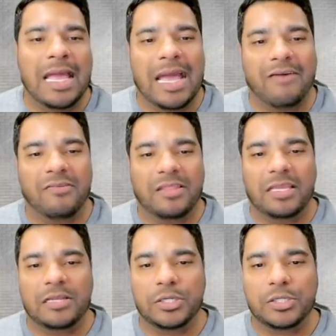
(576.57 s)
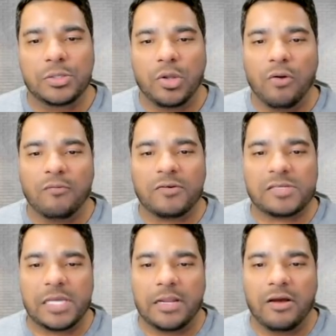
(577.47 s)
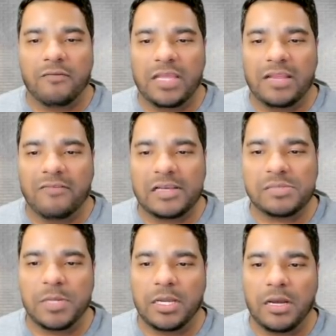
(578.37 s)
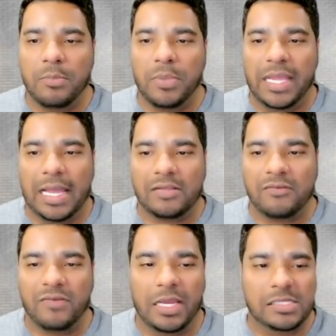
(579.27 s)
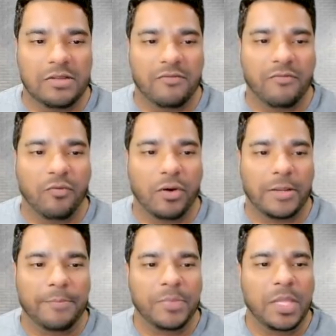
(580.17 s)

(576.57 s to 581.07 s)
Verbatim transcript: have the additional oversight of the Investment Company Act of nineteen forty.